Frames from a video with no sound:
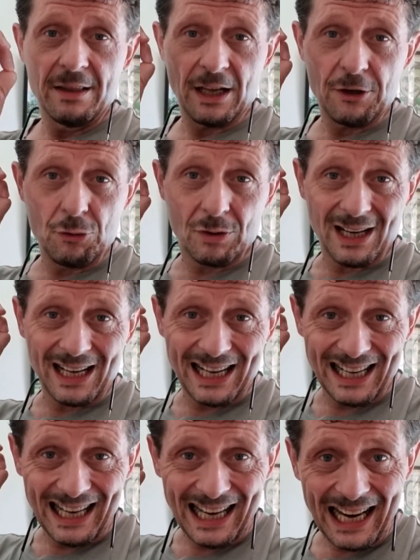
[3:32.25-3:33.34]
that you can
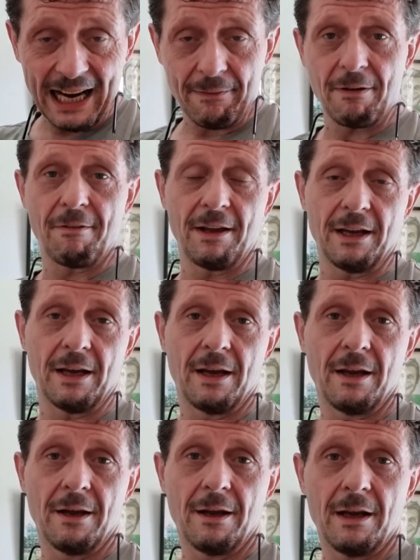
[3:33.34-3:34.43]
get everything
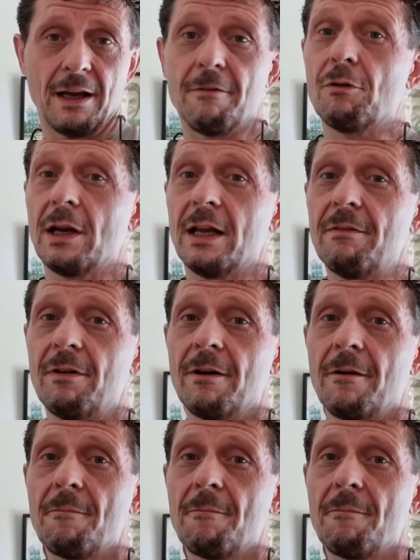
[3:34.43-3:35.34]
if you leave,